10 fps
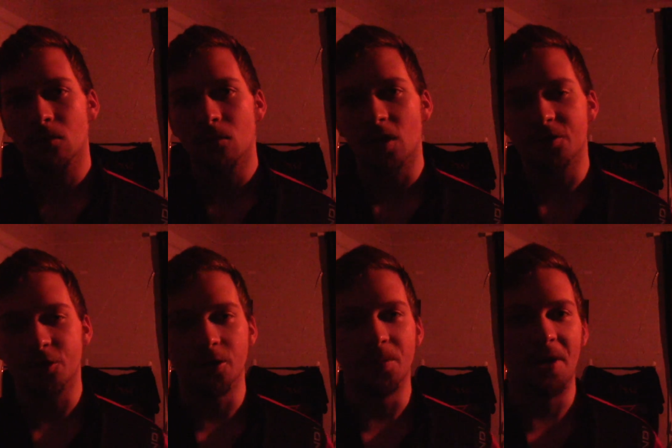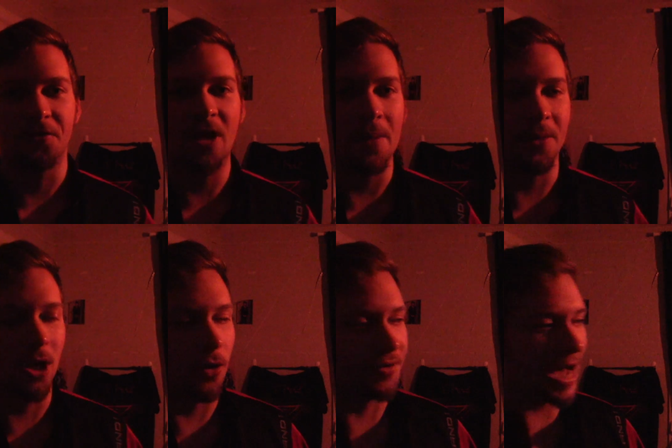a certain amount of time
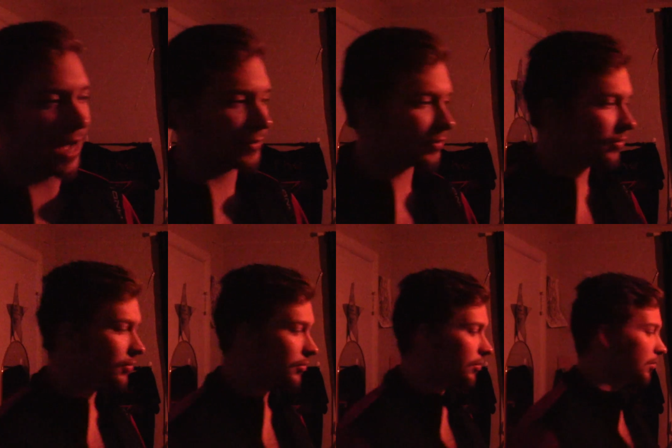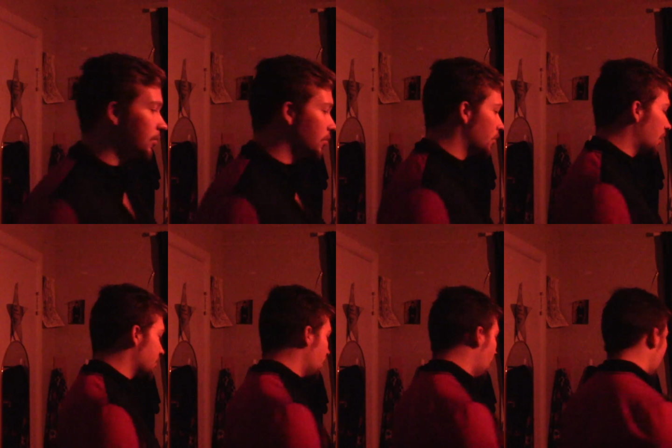ago, not as
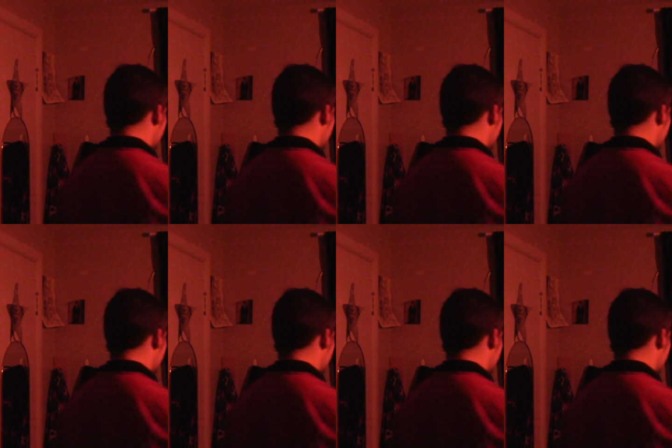long